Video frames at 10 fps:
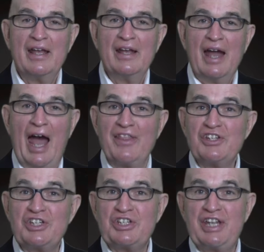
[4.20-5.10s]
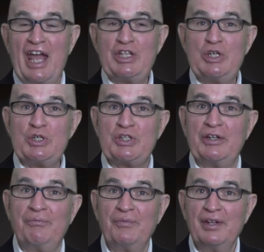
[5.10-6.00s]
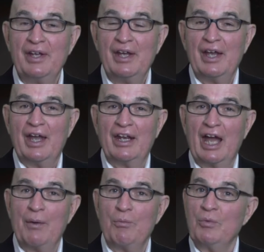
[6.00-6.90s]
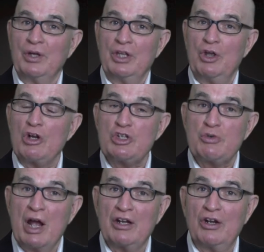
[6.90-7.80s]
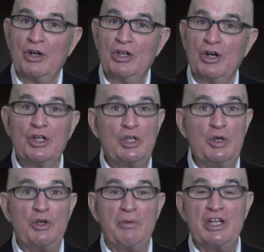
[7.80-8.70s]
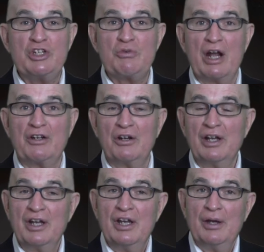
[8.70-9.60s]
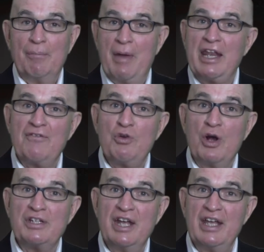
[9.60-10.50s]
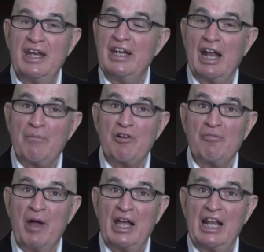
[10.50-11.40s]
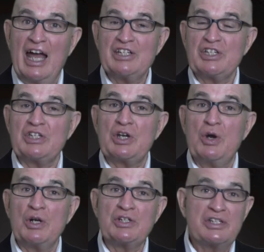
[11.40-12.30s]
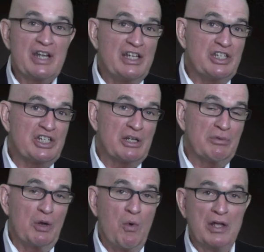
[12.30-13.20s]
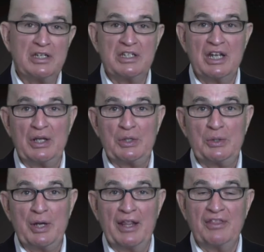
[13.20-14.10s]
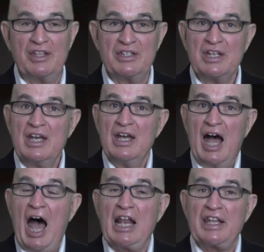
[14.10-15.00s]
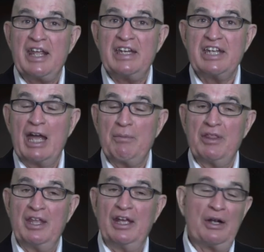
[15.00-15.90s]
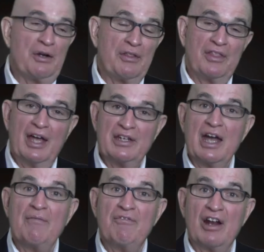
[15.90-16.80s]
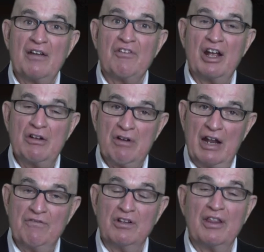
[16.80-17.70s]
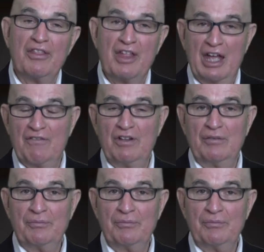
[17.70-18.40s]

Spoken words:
Hi, this is Stan Houston, and I'm your instructor, your Udemy instructor. Many of you are taking a number of my classes and courses, and I just simply wanted to tell you at this holiday time of the year that I'm very, very grateful and thankful.